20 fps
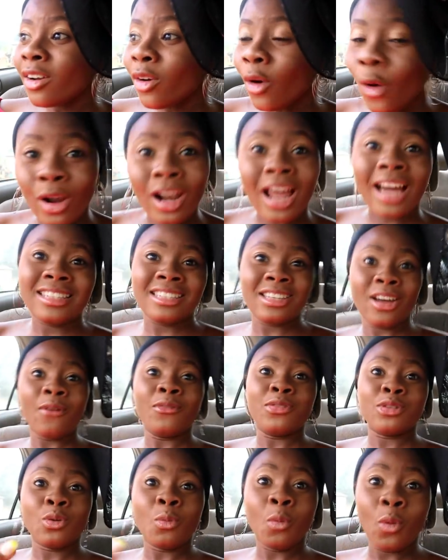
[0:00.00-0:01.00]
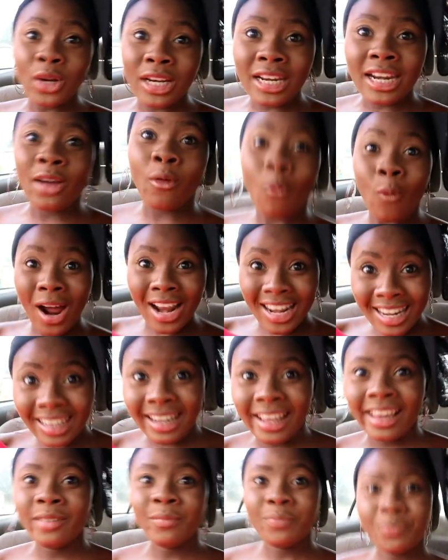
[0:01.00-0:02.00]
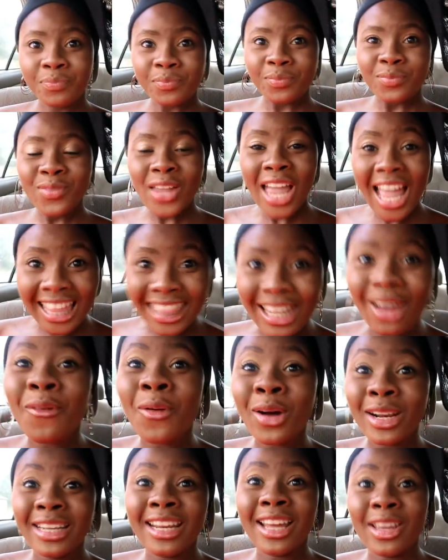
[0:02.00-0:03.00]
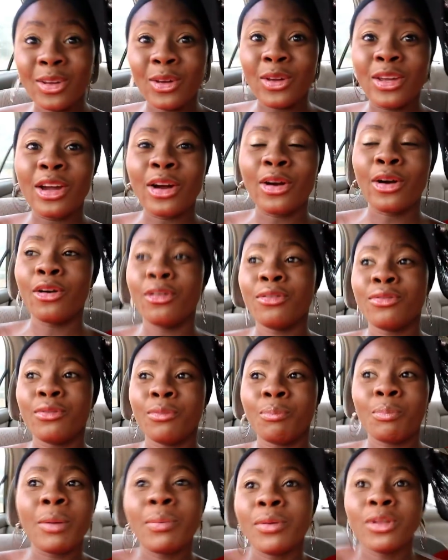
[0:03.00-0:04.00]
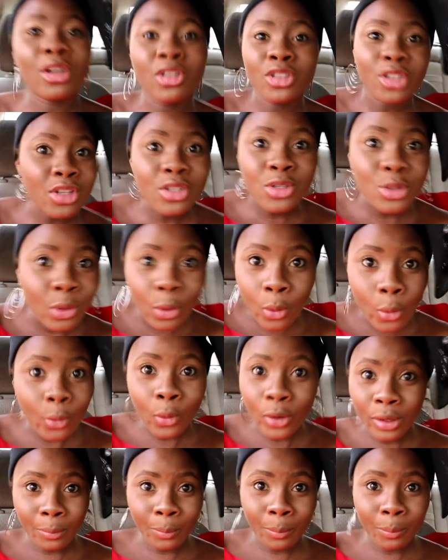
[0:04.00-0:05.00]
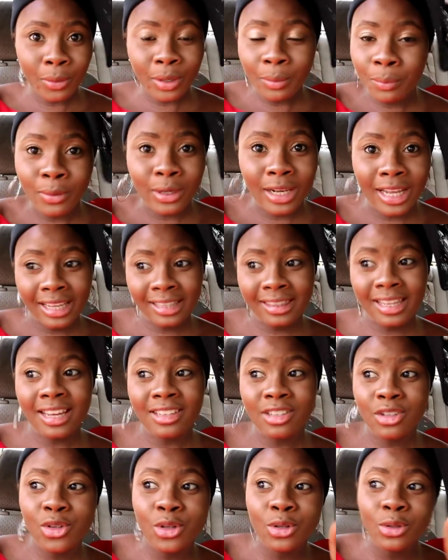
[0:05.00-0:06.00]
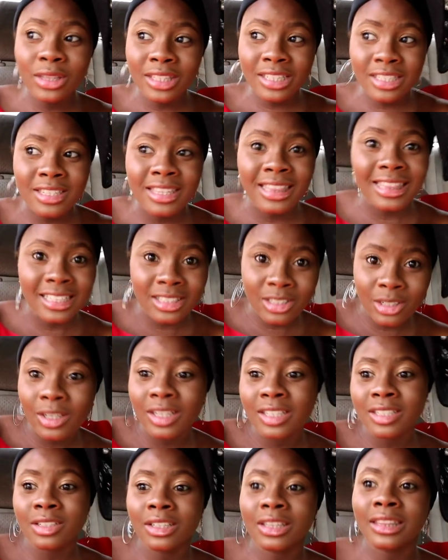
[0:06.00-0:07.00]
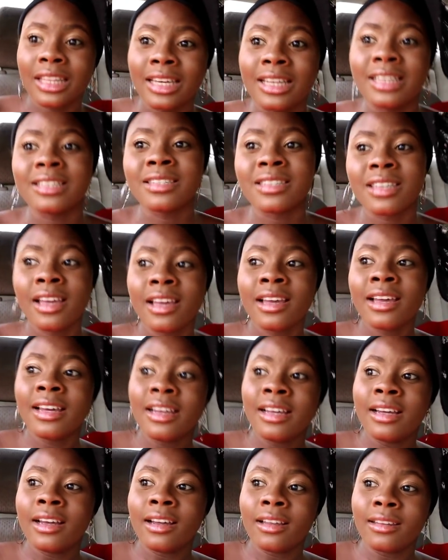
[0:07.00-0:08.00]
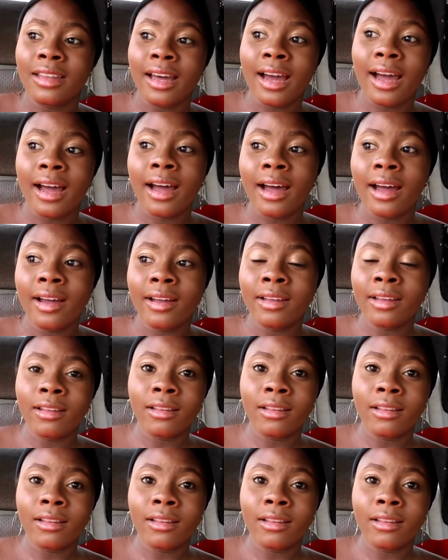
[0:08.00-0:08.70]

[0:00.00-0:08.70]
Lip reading: call ourselves umunne, one. That one name you hear of. People don't just know people like that. It's through these little things that